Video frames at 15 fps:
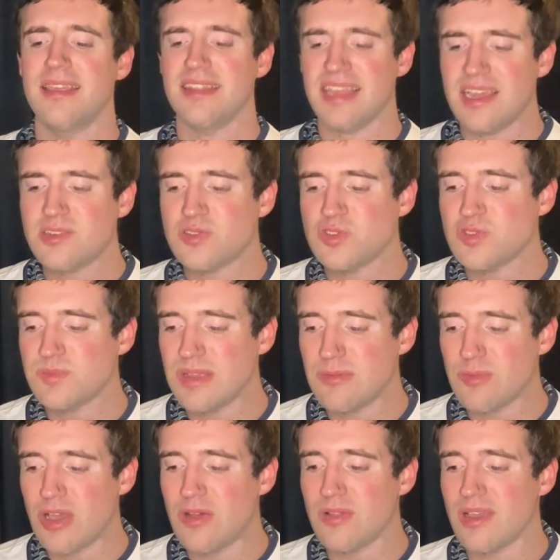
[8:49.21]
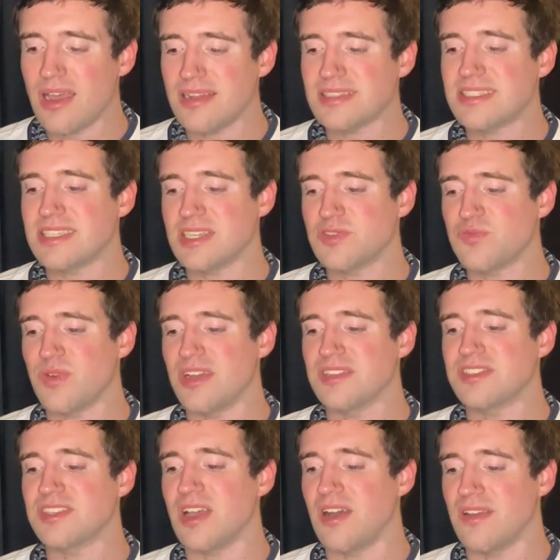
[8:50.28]
The Astros, meanwhile, got 6
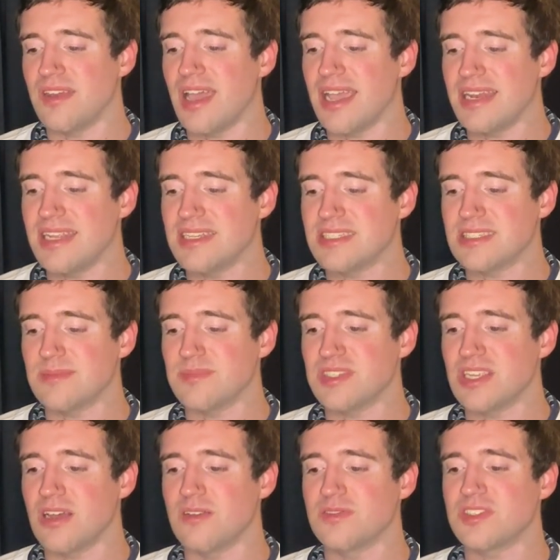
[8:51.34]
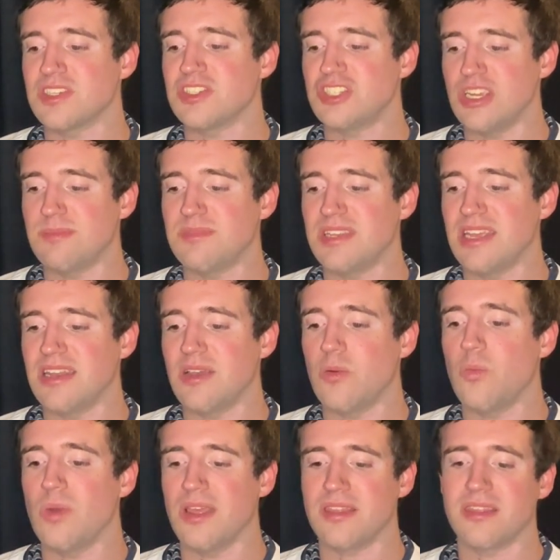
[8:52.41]
runs on 9 hits themselves, chipped in
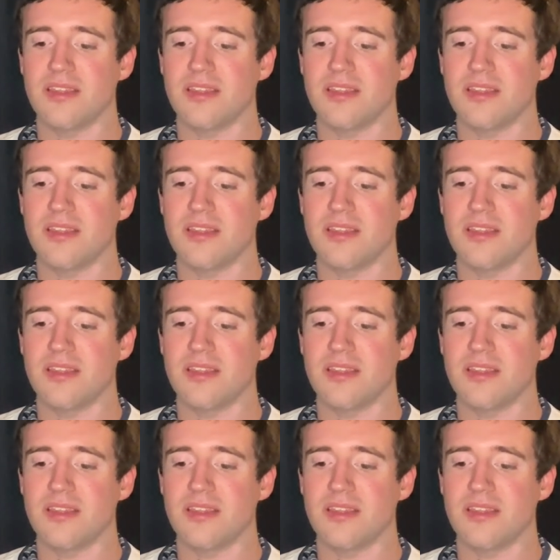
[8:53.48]
with